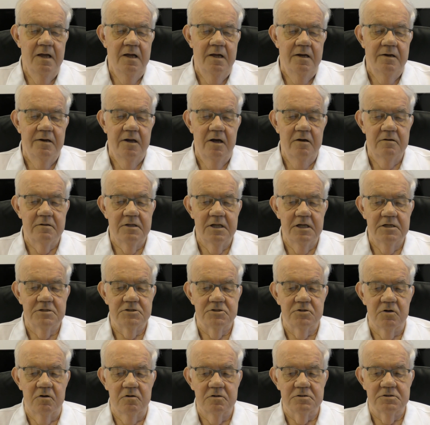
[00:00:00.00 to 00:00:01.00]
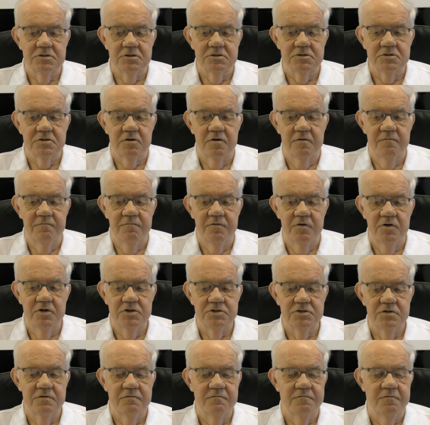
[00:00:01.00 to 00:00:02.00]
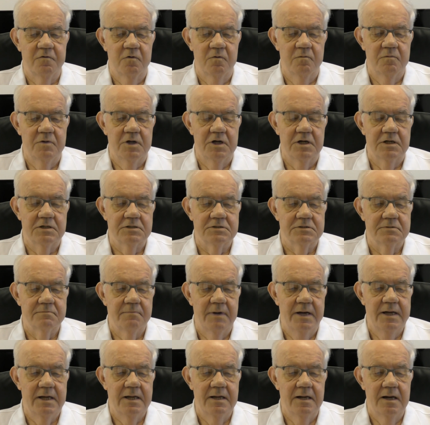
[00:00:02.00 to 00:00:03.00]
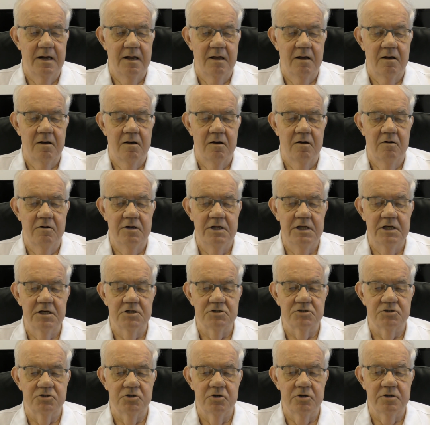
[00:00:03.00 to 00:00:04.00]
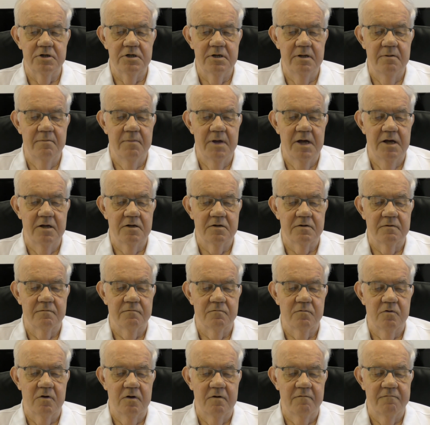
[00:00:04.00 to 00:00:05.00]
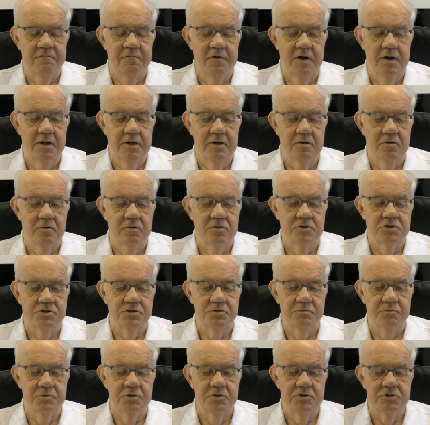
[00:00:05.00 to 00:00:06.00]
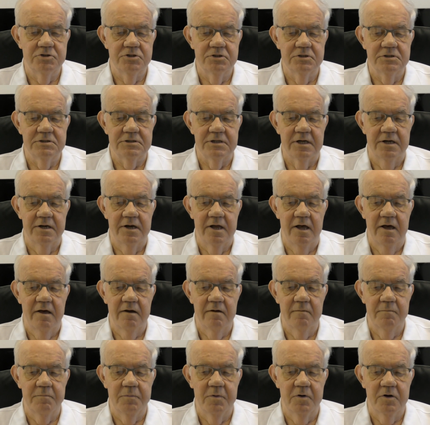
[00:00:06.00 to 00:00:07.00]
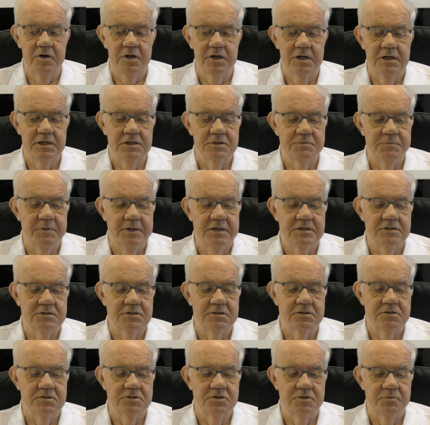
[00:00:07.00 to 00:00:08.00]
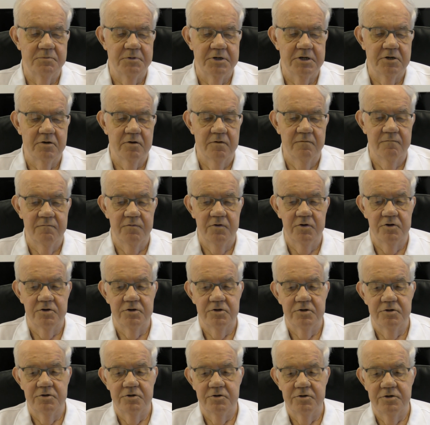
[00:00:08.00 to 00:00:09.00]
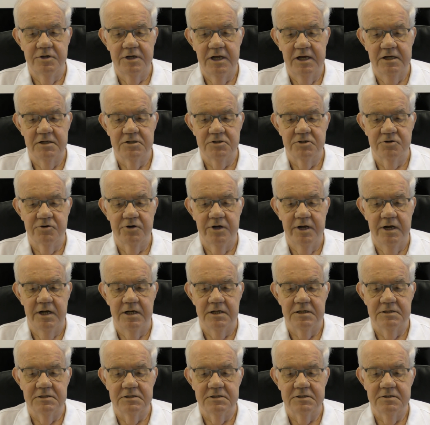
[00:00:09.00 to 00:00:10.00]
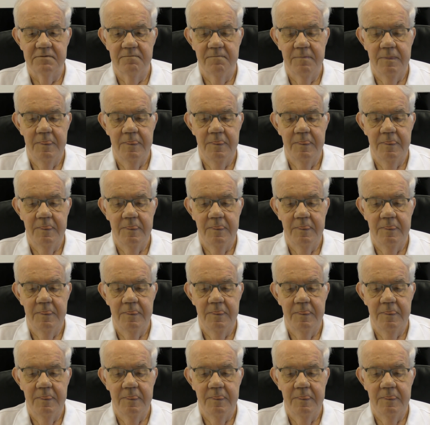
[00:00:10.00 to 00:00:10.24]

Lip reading: Note that SARS's conversion formulas may allow only a certain amount of qualifying contributions and out-of-pocket expenses to be converted to tax credits.